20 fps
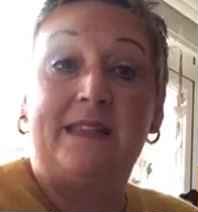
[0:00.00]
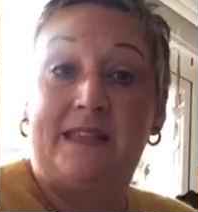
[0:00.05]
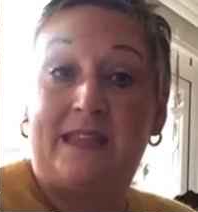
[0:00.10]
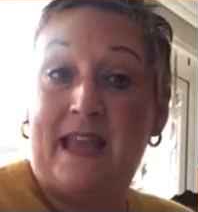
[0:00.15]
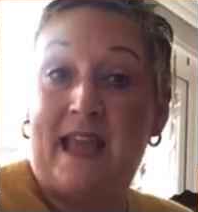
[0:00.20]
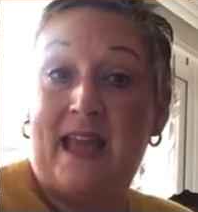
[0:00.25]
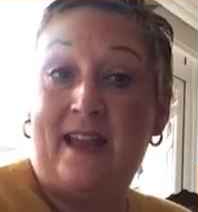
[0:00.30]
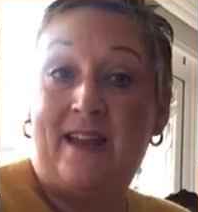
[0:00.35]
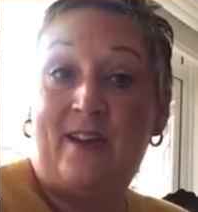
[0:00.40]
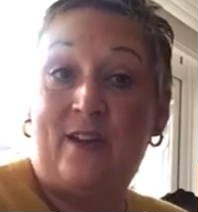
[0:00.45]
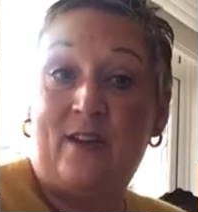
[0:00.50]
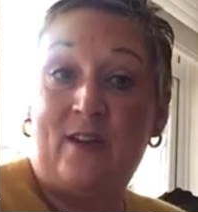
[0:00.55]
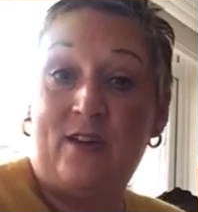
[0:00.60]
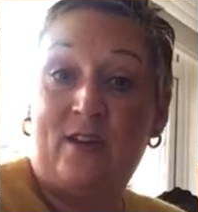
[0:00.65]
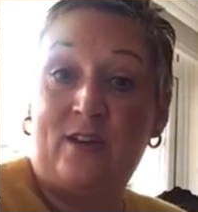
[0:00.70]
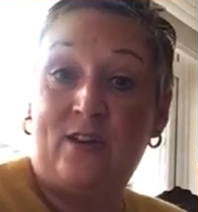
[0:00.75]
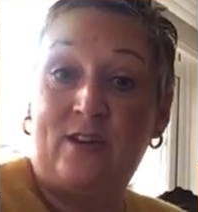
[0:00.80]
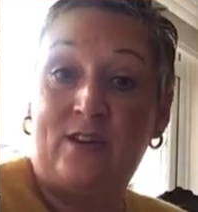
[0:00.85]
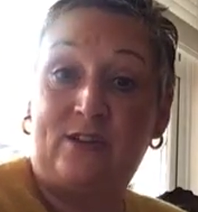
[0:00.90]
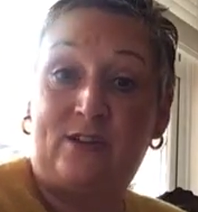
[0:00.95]
Tell
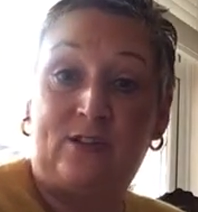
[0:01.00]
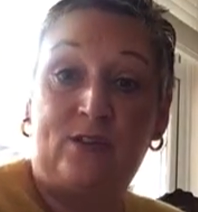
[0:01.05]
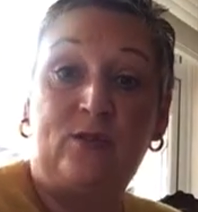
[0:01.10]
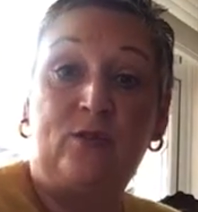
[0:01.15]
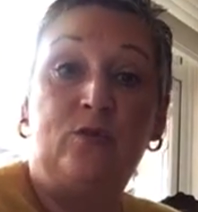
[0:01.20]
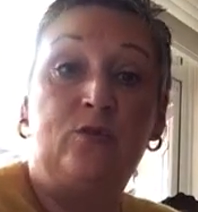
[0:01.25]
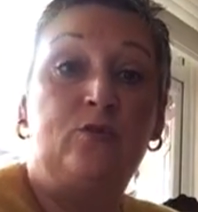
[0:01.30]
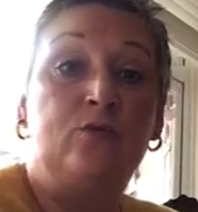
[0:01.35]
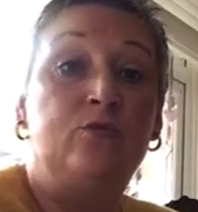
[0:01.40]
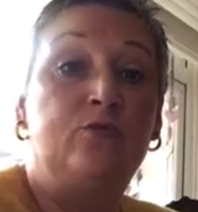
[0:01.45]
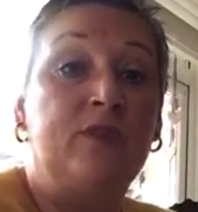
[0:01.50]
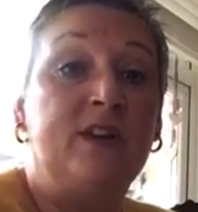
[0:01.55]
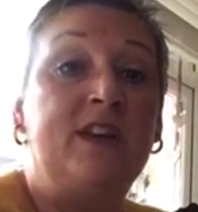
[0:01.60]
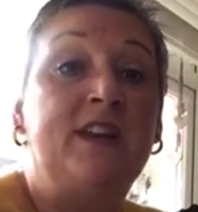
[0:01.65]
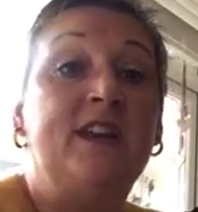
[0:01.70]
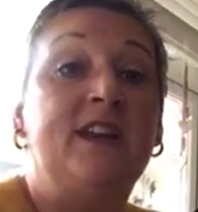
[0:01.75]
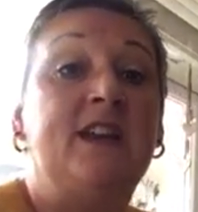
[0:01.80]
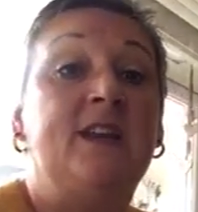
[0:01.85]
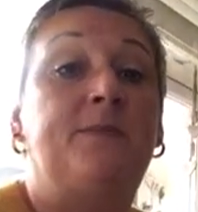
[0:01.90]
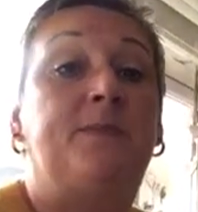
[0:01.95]
her to
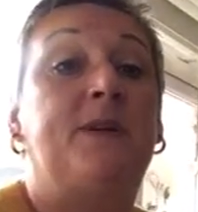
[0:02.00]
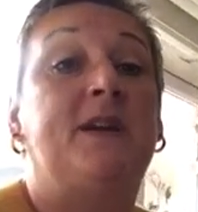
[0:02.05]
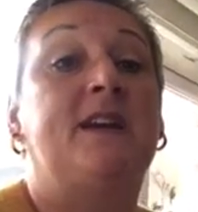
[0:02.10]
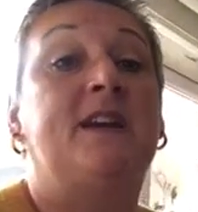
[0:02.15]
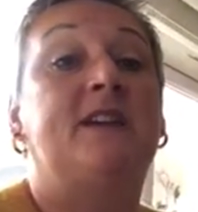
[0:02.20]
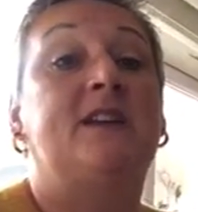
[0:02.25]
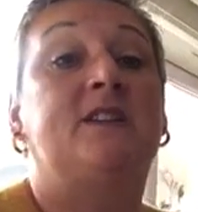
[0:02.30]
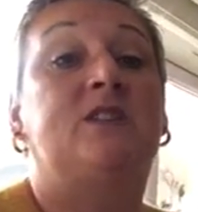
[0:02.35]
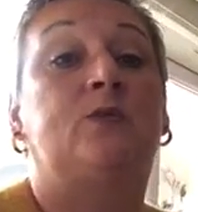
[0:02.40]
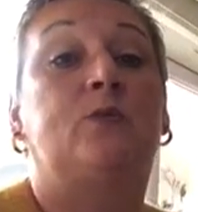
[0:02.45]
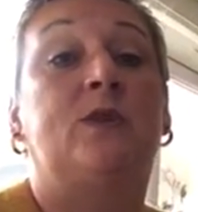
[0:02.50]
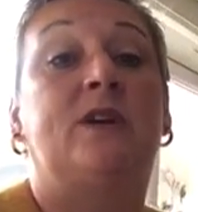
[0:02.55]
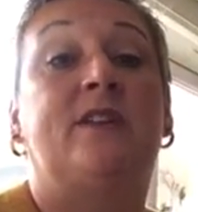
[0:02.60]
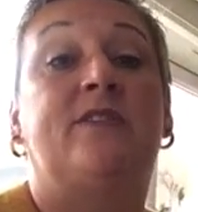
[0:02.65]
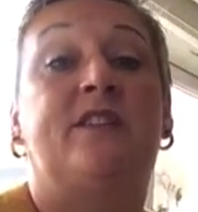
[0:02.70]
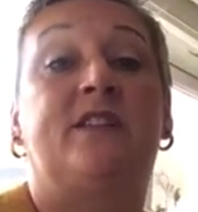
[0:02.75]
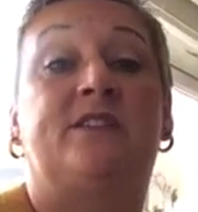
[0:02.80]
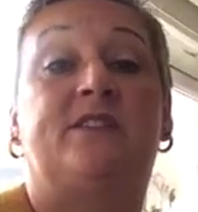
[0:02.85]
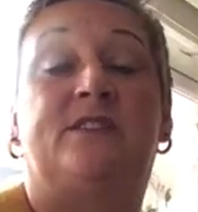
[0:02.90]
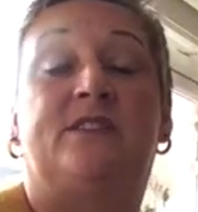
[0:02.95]
reap it
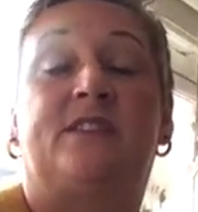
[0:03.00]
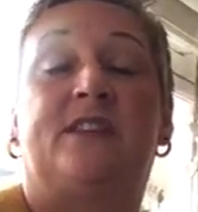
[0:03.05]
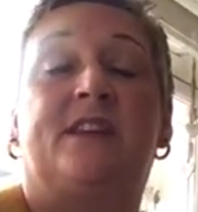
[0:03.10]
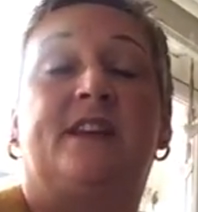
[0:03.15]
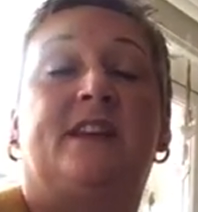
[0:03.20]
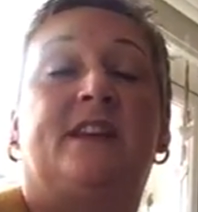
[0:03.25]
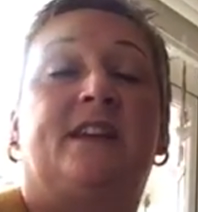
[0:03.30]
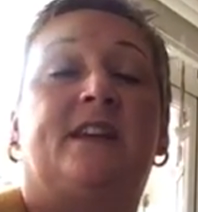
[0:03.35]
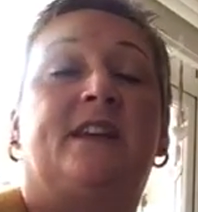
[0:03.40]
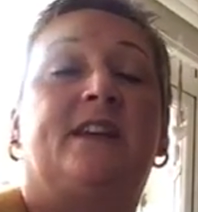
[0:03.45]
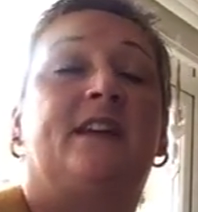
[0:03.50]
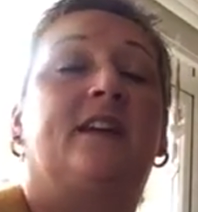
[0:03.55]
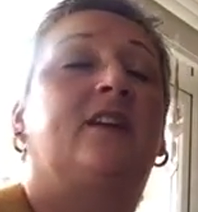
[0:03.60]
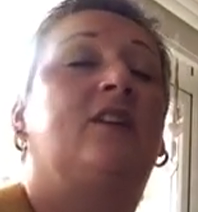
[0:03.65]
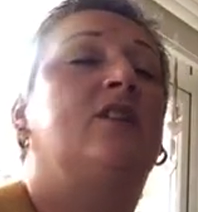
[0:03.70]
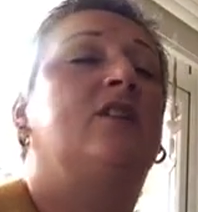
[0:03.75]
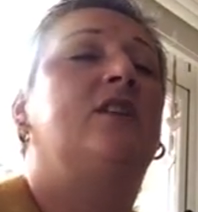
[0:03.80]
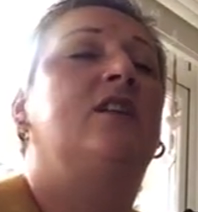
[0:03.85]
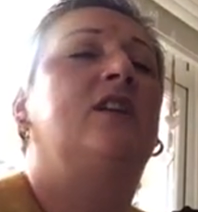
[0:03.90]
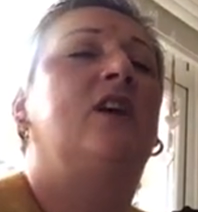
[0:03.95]
with a
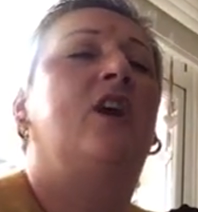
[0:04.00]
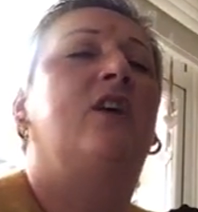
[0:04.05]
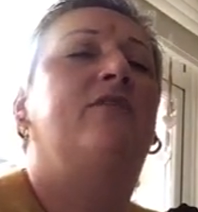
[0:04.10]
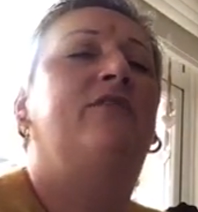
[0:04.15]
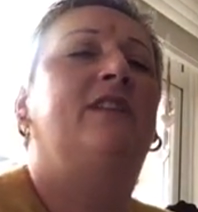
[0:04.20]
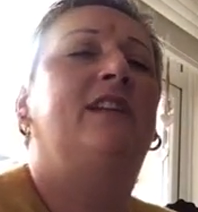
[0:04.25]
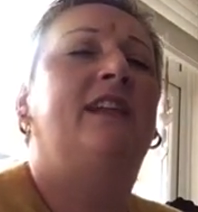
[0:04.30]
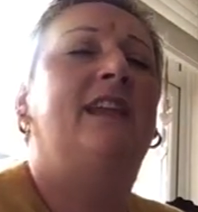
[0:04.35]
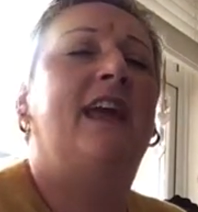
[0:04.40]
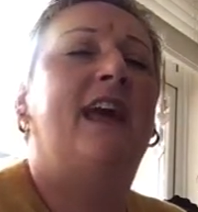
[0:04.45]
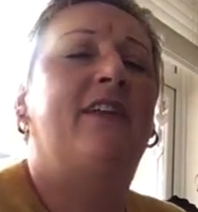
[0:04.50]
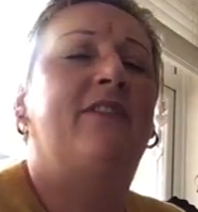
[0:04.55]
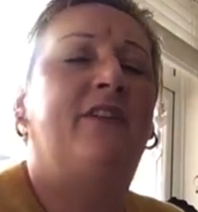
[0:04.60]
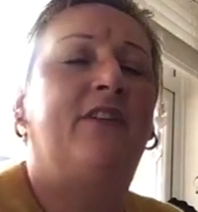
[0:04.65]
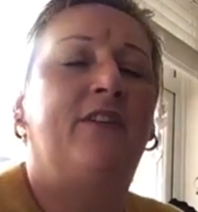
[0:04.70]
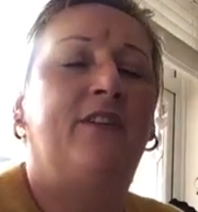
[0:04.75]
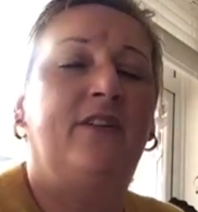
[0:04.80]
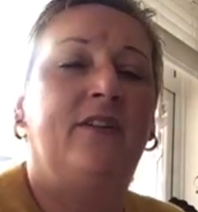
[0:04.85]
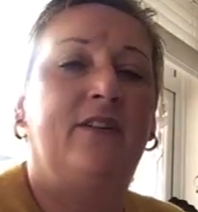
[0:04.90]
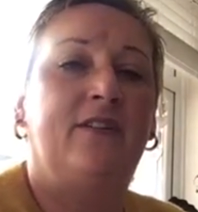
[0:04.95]
sickle of
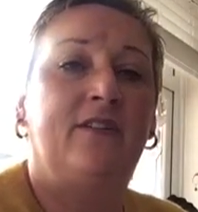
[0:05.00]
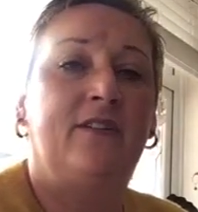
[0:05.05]
leather.